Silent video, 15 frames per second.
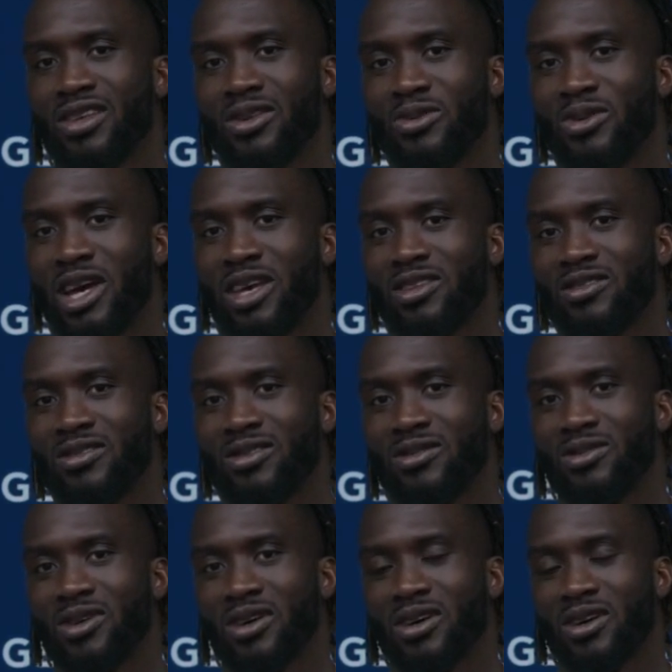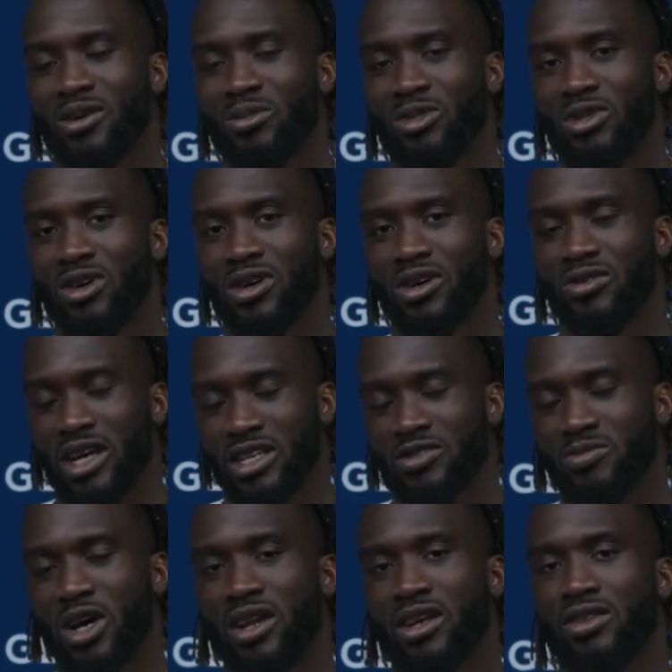the right
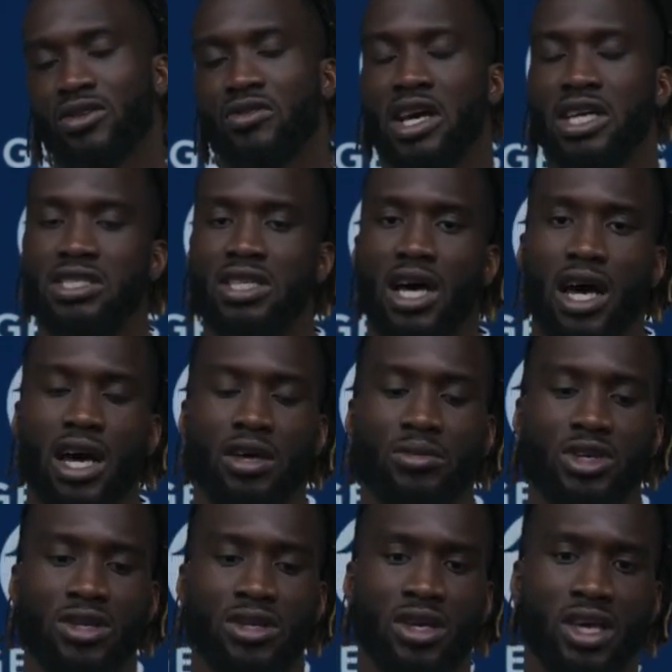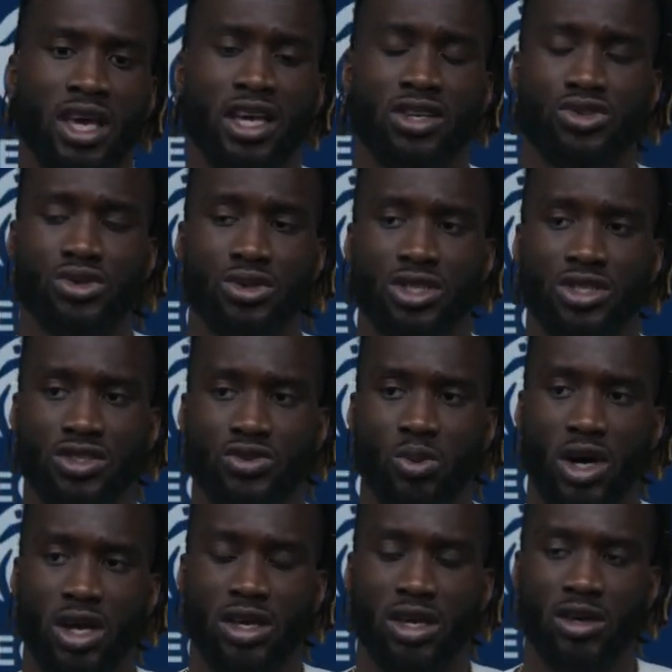spot at the right time and truly just
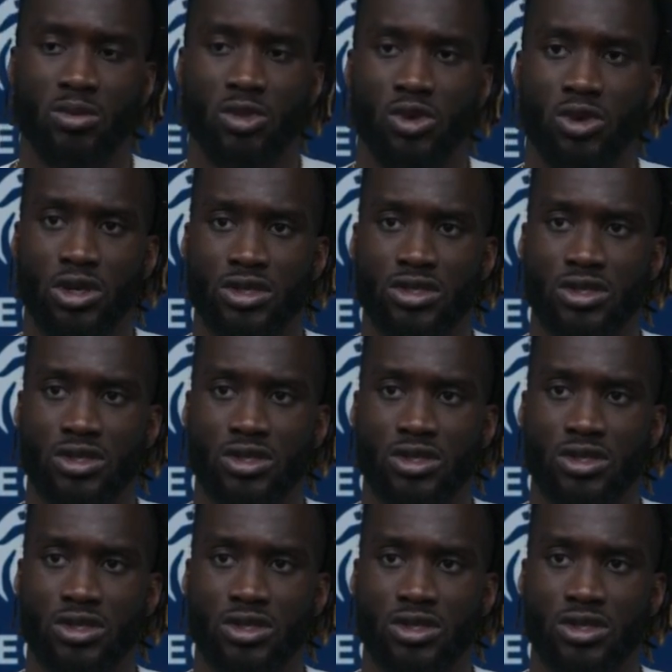wanting it more.